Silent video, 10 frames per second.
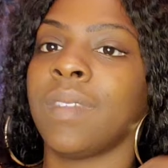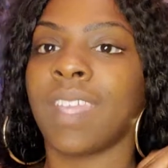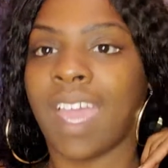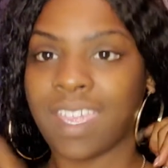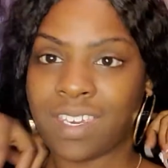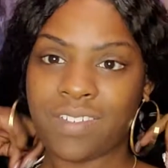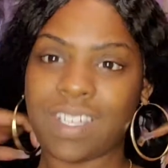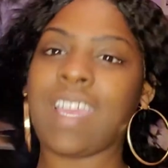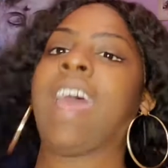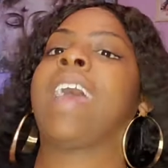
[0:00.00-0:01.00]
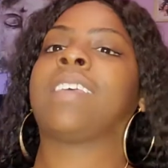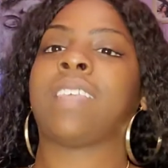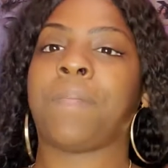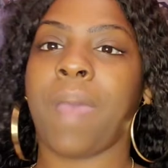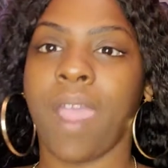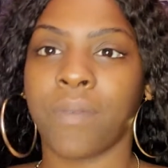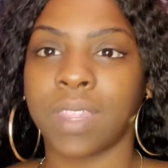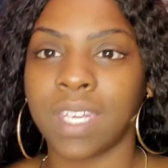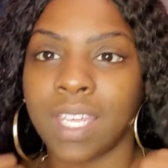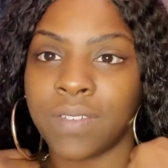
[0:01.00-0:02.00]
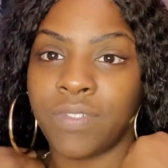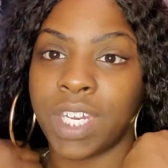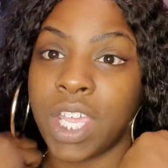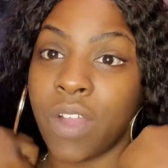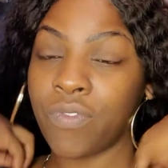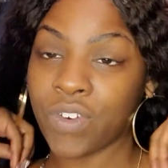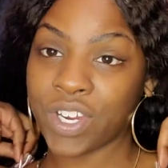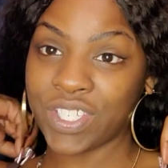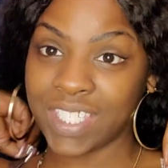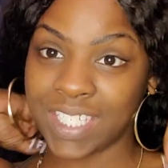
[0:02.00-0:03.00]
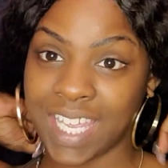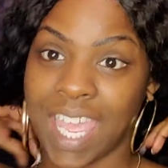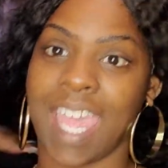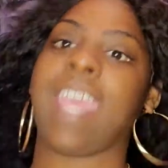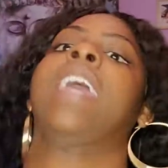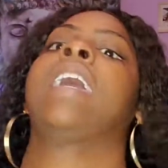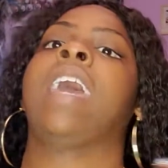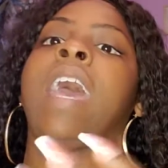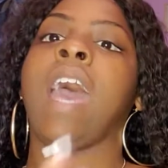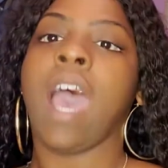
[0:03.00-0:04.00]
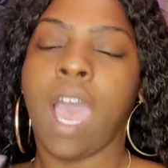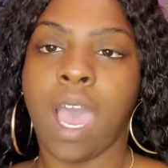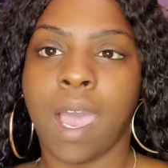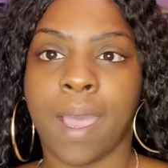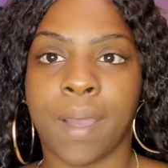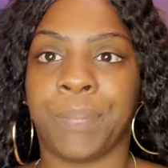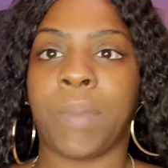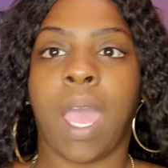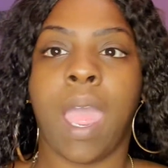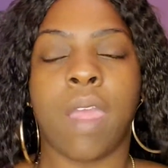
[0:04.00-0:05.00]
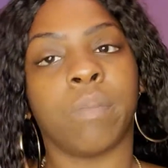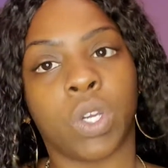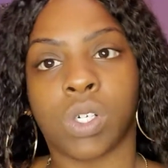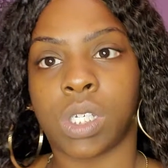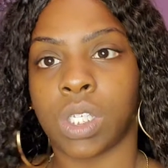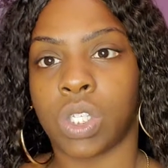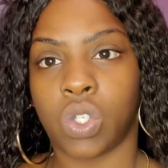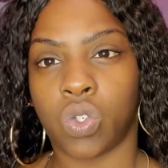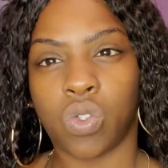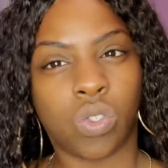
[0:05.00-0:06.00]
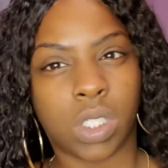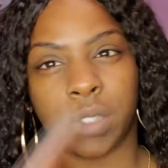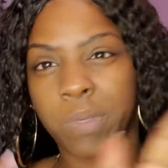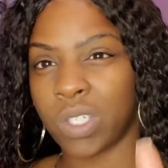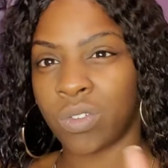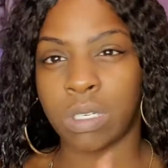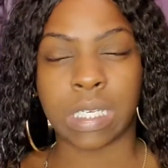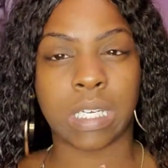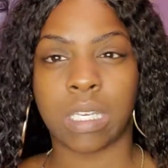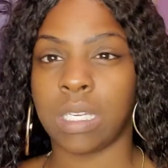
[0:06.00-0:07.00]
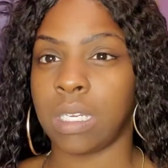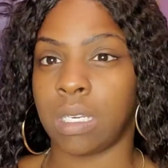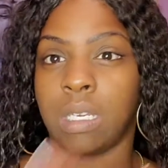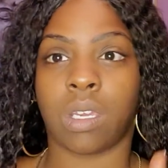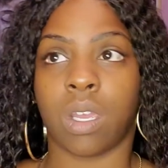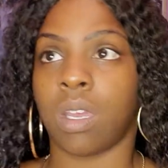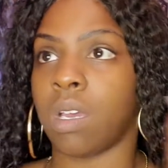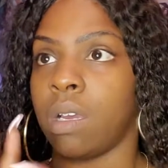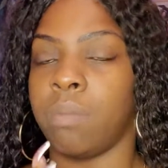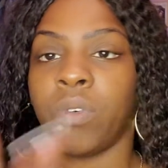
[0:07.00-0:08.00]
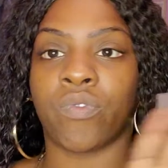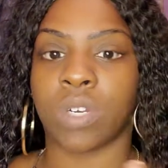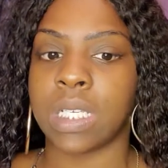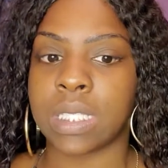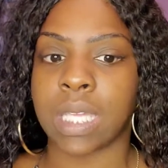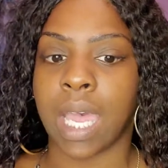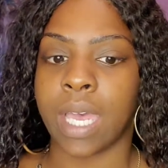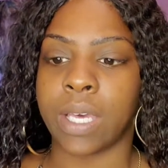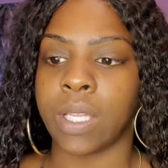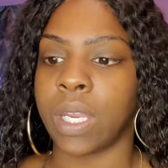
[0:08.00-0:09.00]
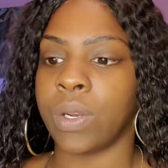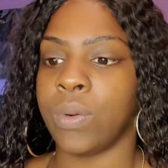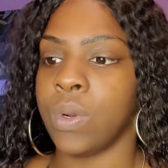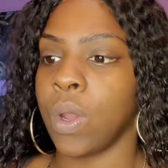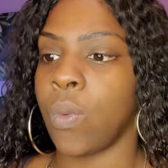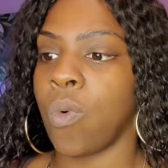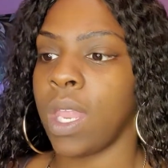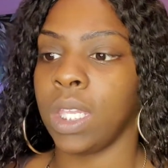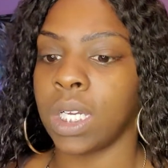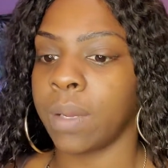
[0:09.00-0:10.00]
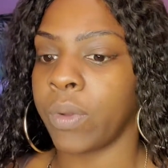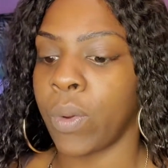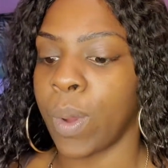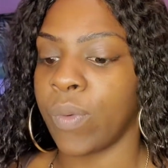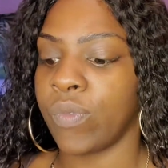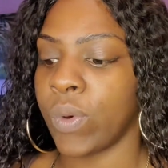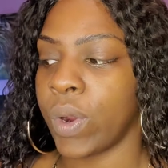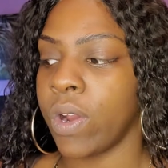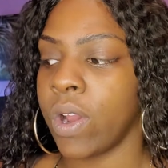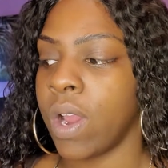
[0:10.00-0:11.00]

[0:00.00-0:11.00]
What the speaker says: How you doing, guys? I'm back with another video for you today. I am going to just be doing a freestyle. I don't know what look I'm going for.